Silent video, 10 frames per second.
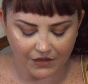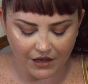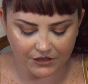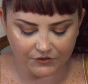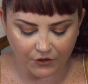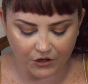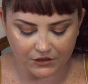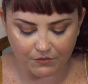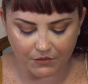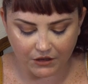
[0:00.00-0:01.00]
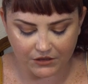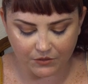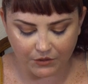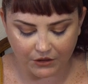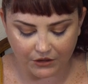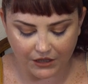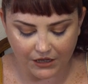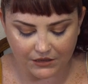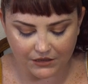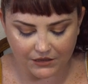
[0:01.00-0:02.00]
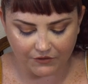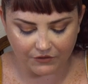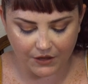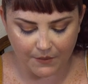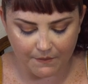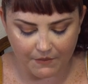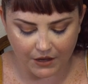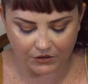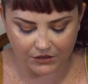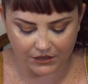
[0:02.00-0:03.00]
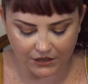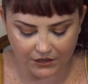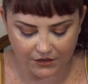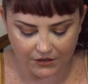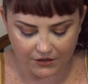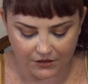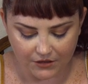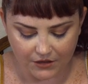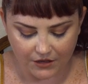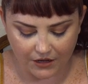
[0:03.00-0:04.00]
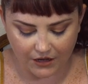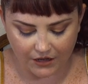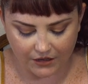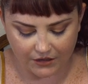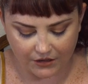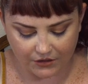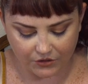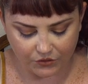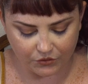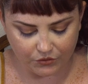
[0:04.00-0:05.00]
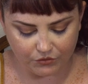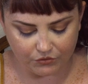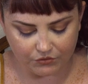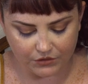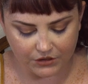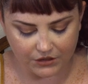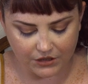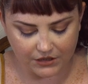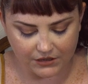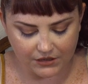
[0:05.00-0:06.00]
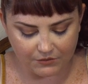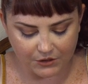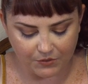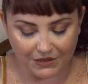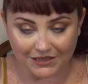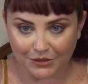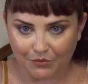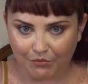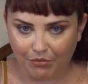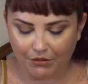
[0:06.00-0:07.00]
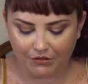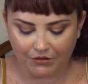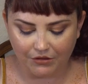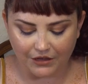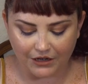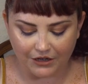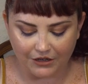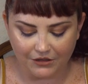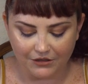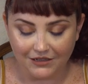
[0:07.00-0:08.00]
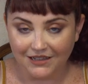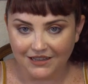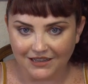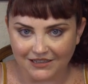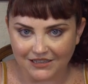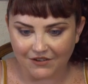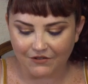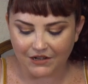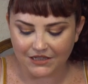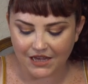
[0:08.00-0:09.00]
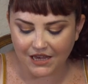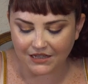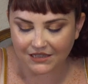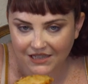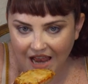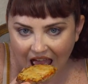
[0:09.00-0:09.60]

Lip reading: as far as meltability, it's definitely melted. And ooh, does seem to be some pull there. Let's give it a taste.